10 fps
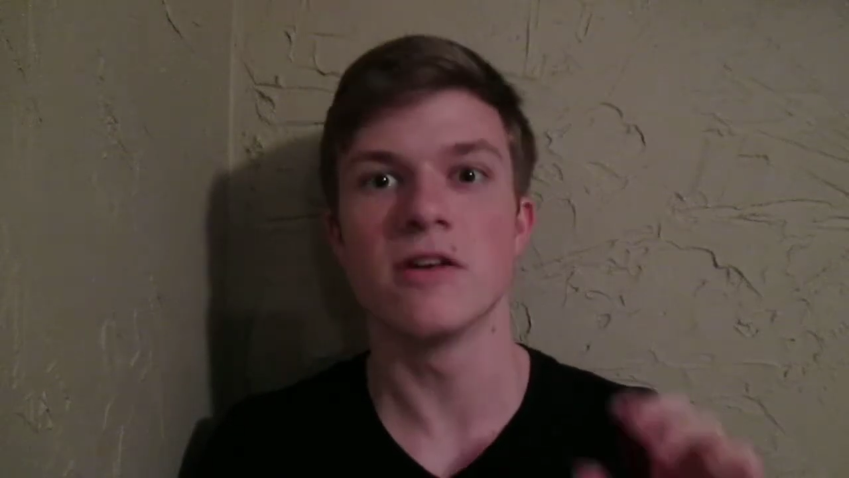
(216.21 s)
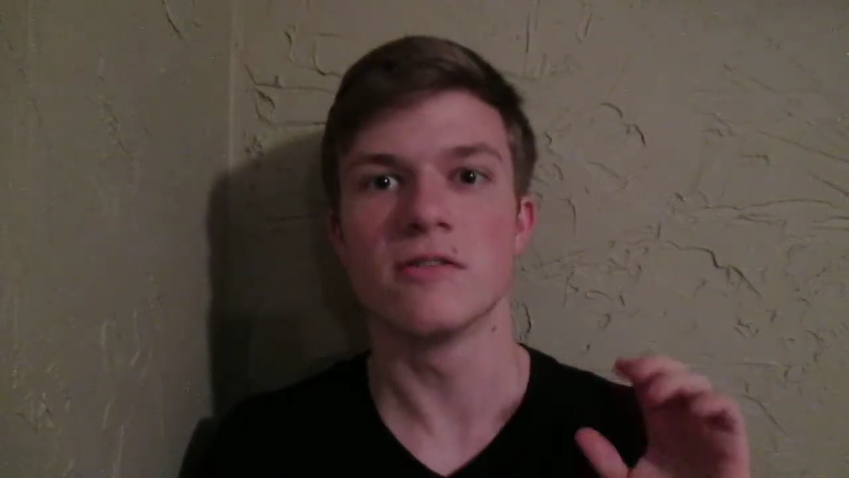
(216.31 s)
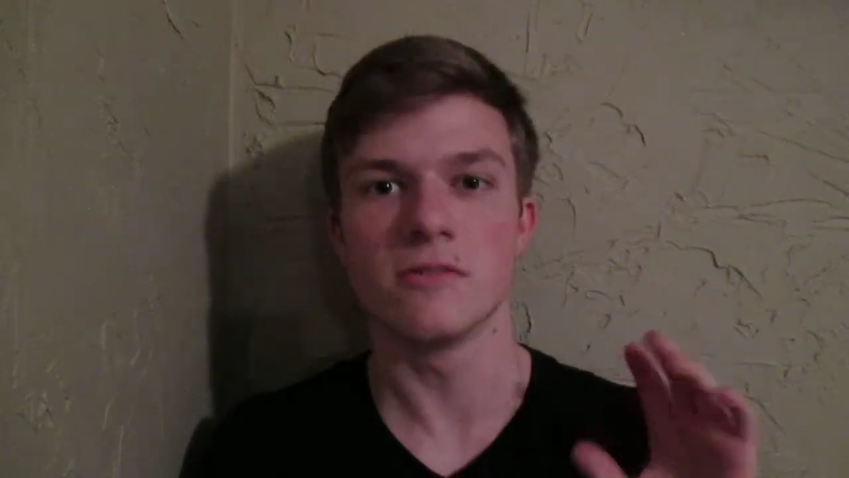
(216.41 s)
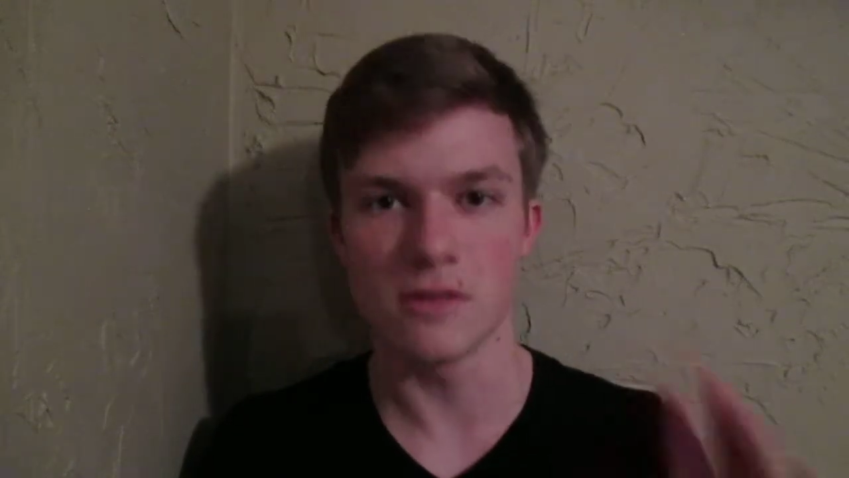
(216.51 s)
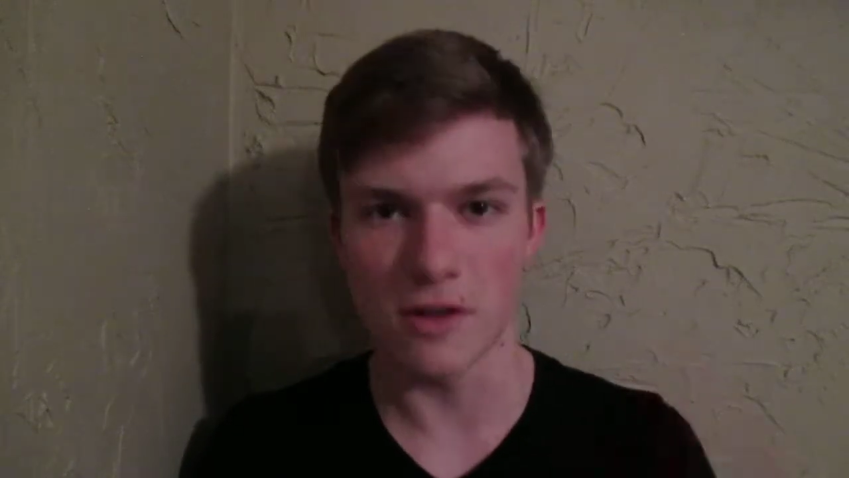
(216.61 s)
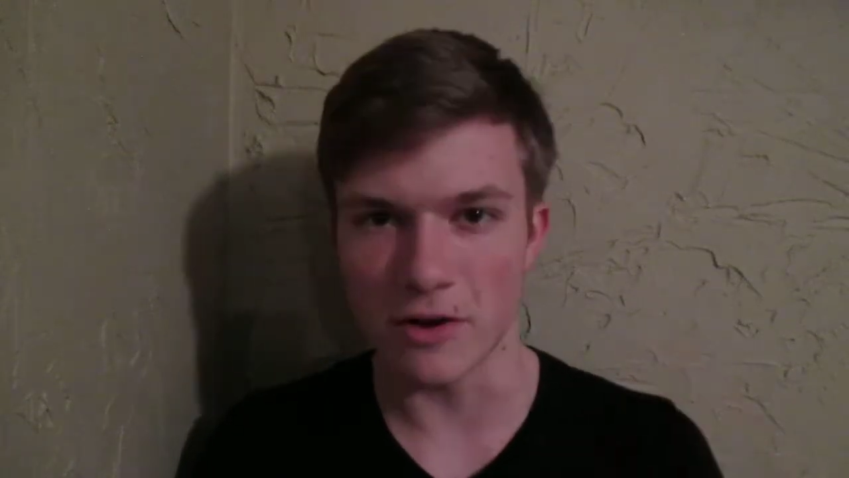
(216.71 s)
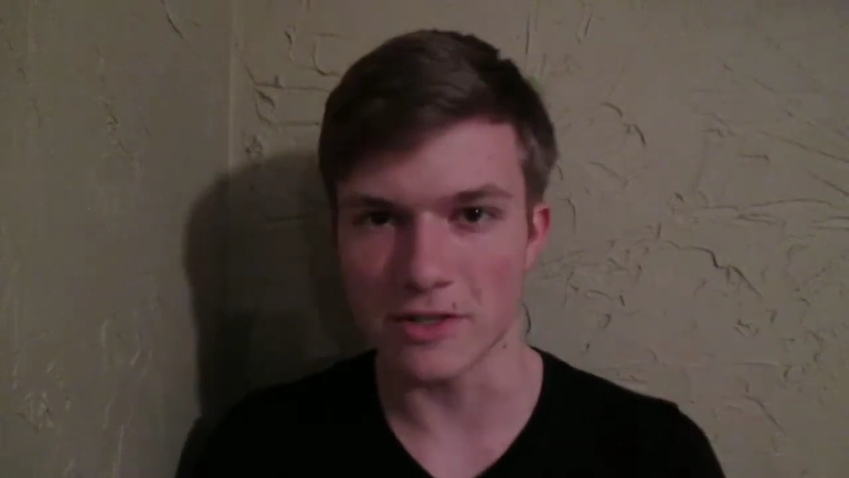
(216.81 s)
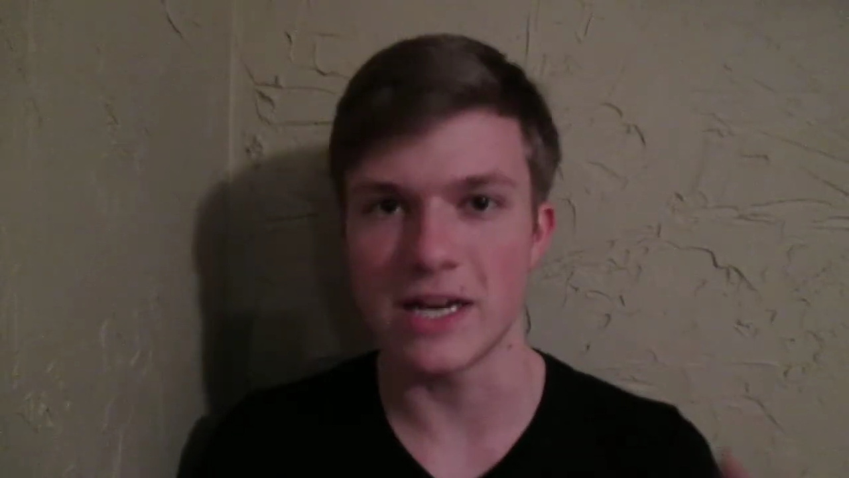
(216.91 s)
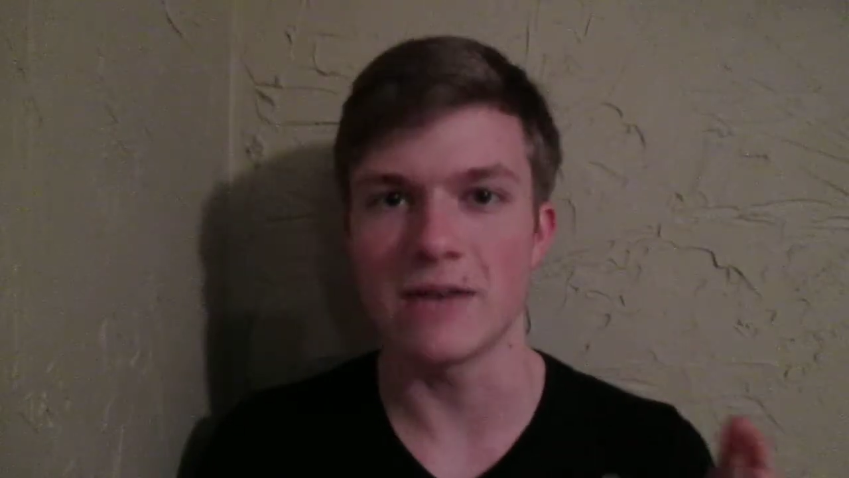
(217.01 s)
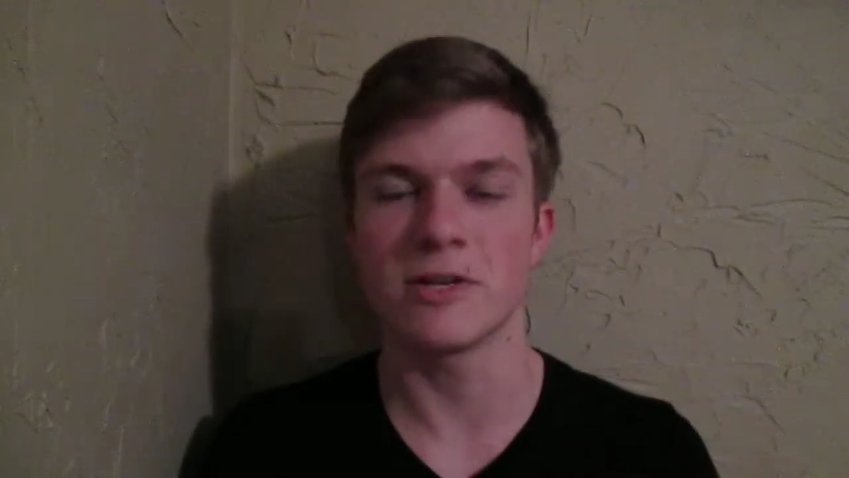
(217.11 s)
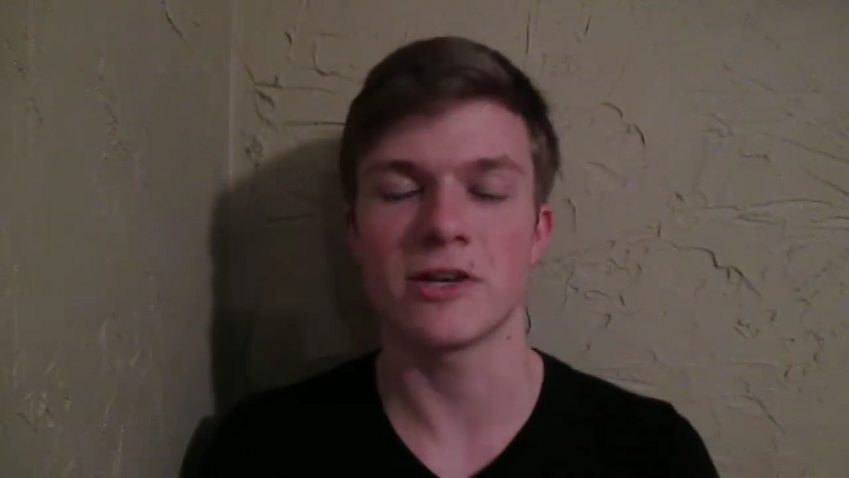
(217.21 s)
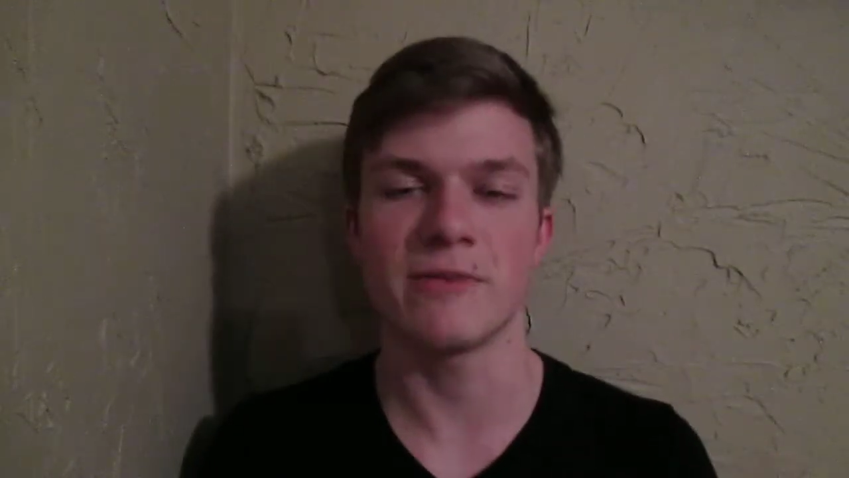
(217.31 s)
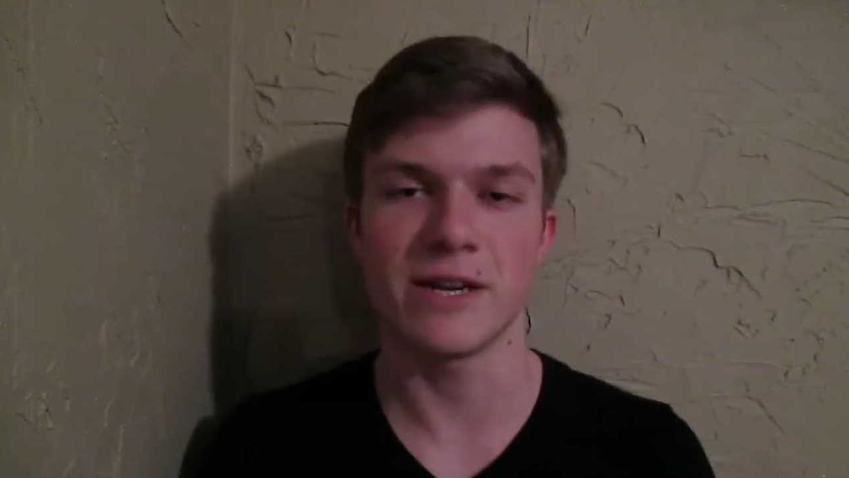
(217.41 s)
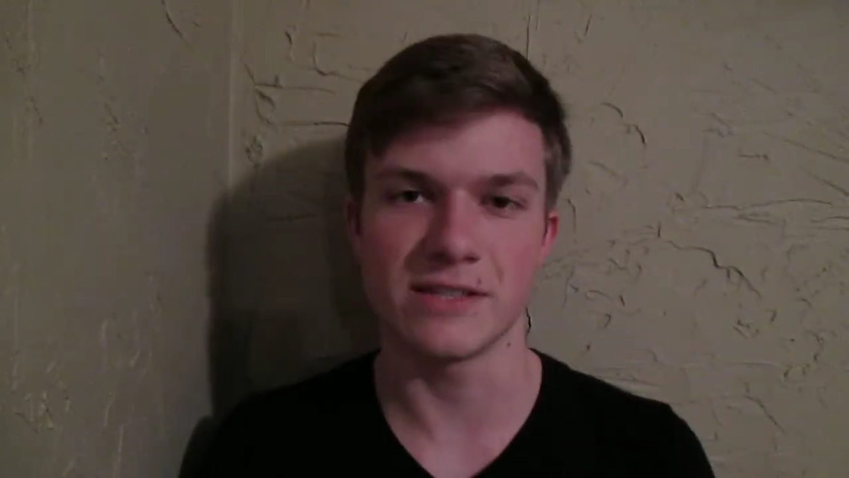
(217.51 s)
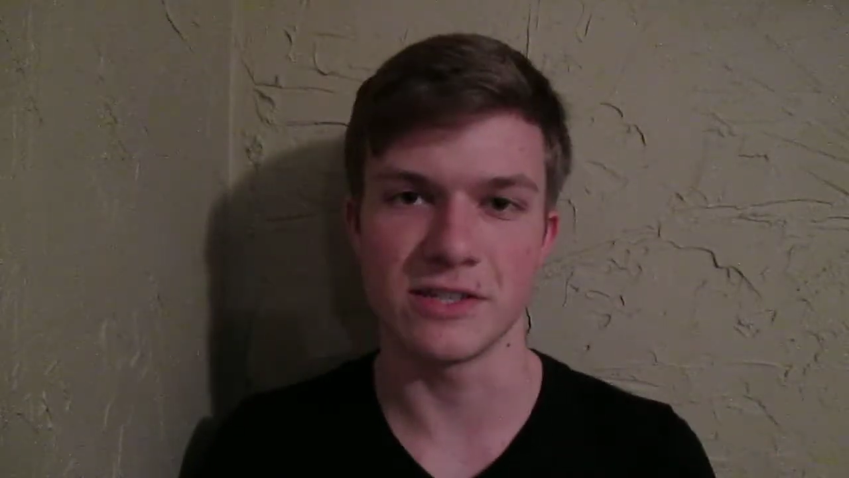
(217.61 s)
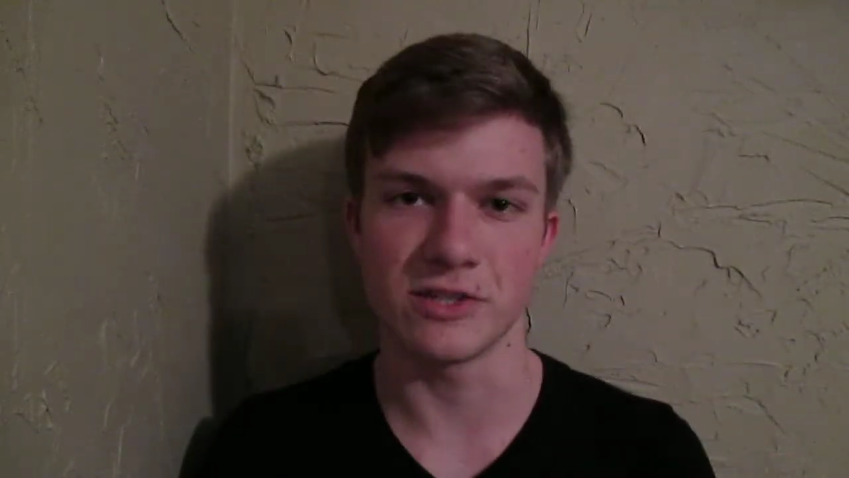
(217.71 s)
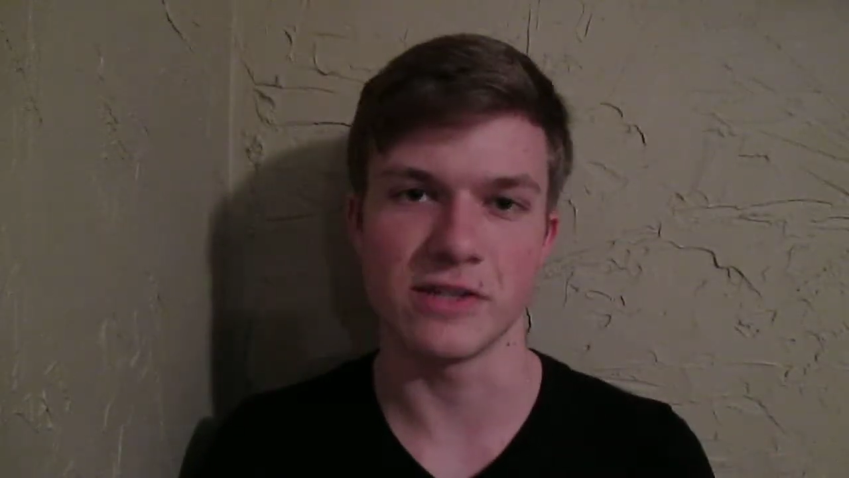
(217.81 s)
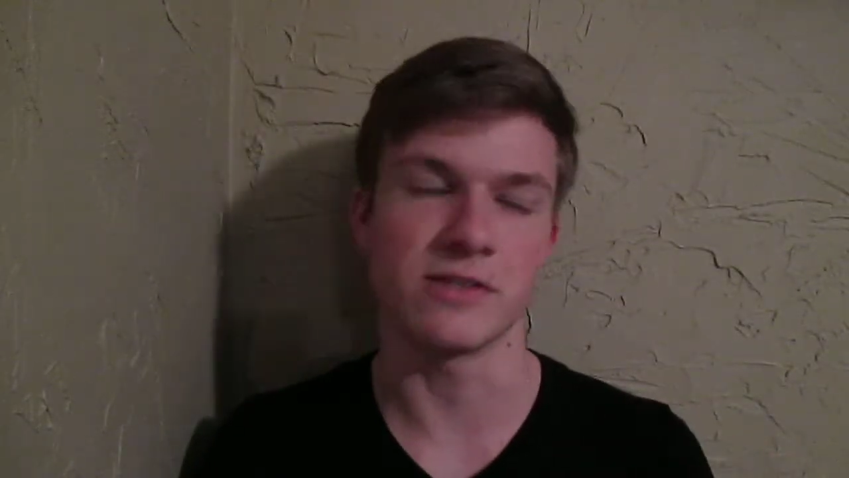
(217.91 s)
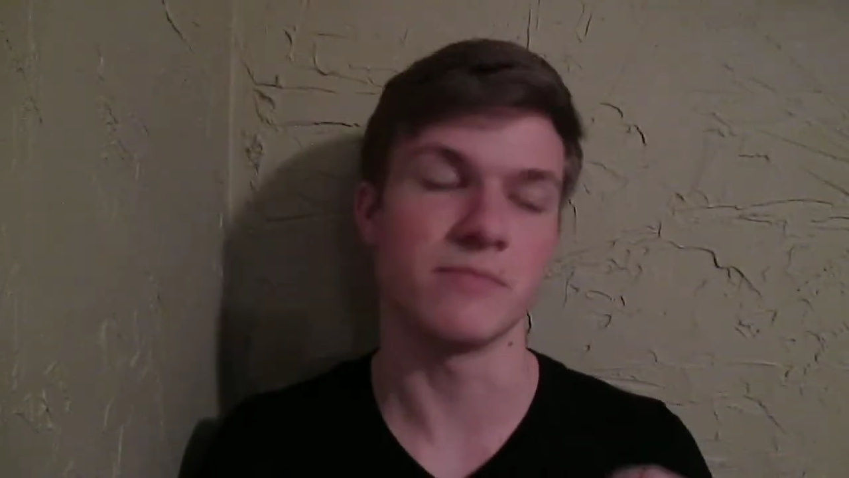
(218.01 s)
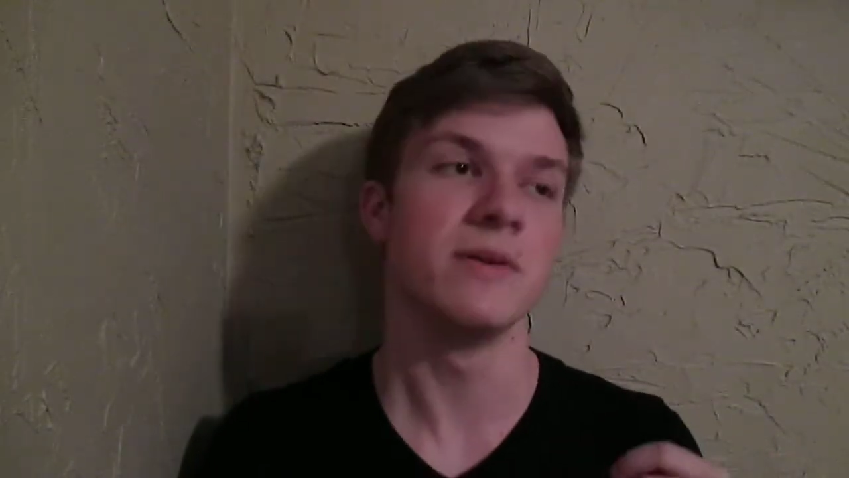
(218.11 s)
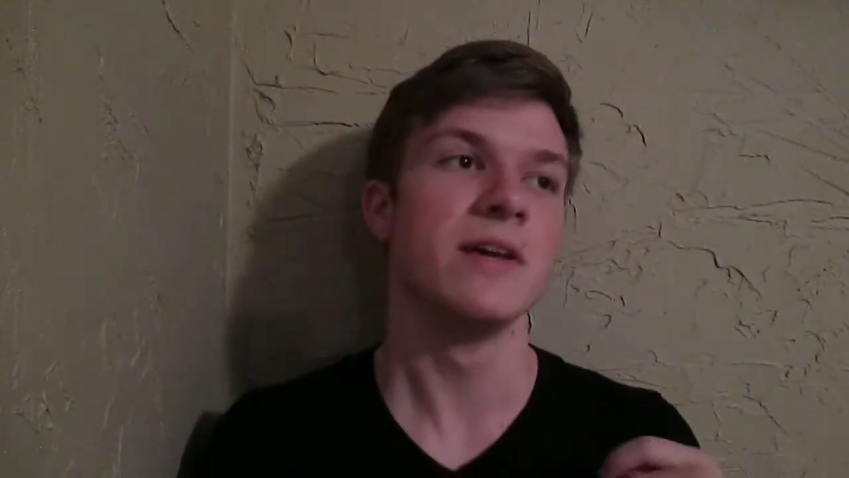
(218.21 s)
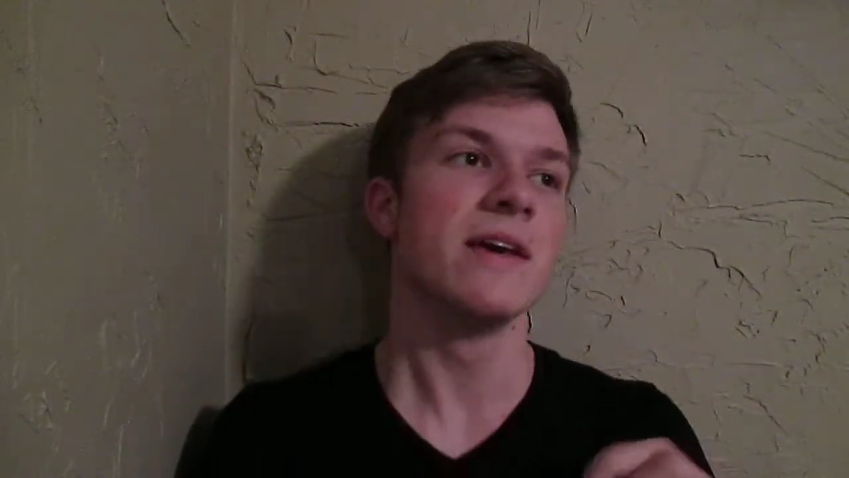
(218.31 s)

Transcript: a long time talking about essentialism